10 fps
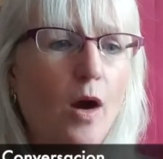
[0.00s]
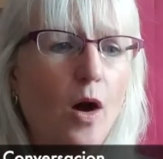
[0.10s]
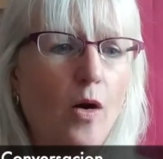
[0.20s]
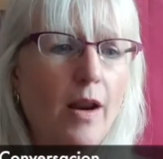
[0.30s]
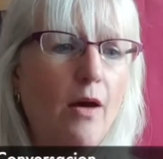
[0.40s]

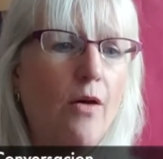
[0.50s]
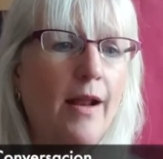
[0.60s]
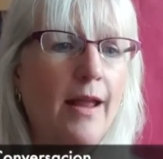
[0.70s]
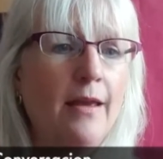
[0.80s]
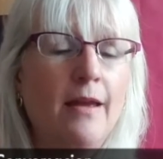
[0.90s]
Hola,
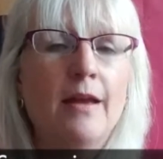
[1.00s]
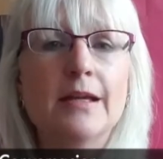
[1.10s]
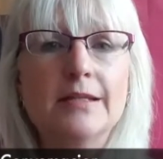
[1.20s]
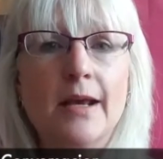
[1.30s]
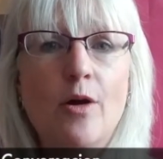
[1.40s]
Jorge.
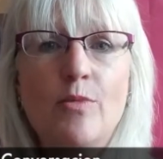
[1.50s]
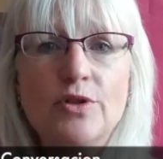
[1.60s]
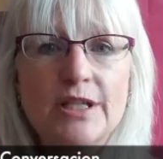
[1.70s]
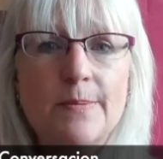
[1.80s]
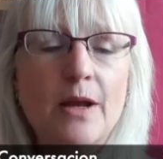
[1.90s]
Tengo
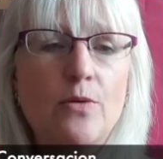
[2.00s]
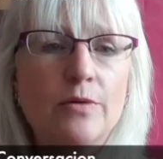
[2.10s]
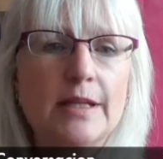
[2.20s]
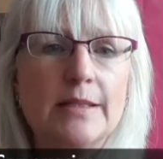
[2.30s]
muchas preguntas